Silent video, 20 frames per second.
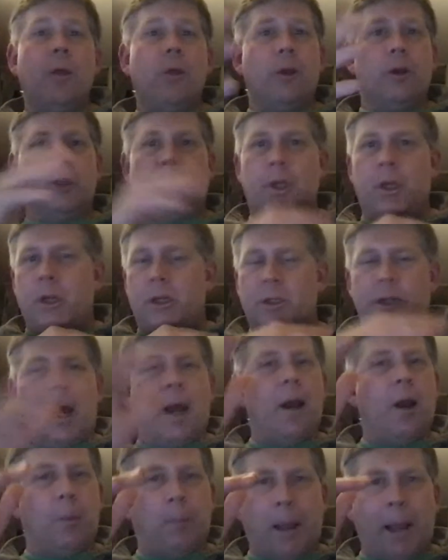There's an
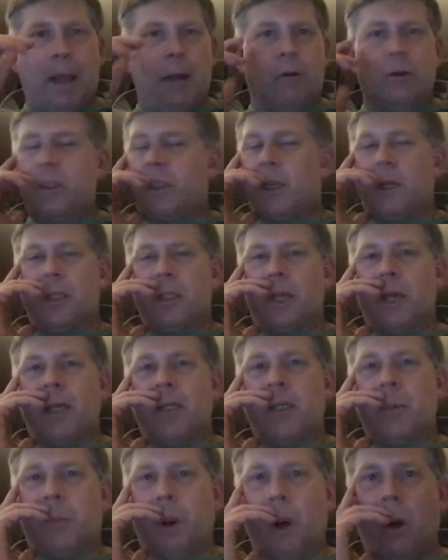entire panel set
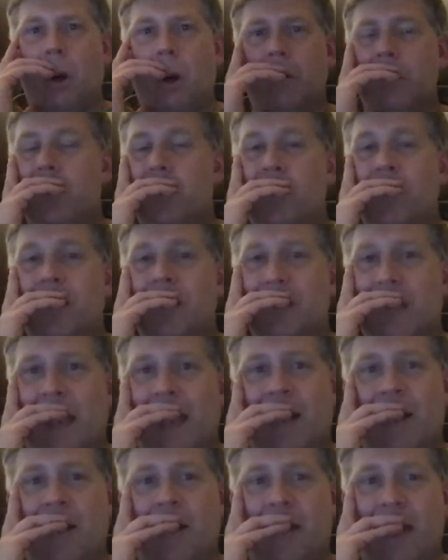aside tomorrow to do
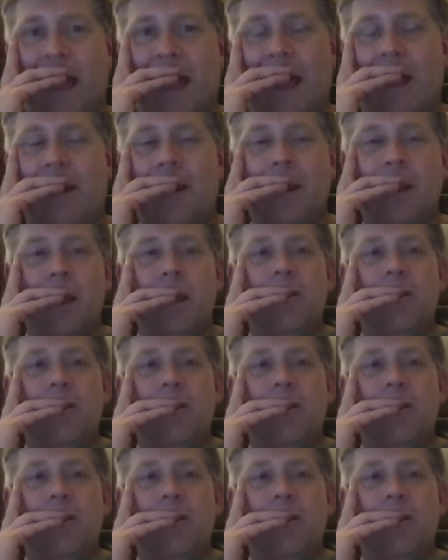exactly that.